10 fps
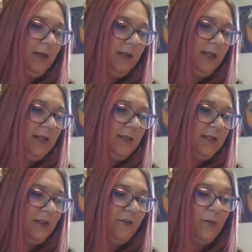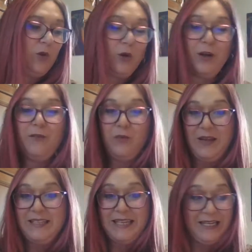Liz from Laura
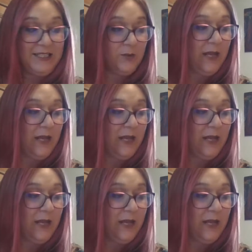Fuentes.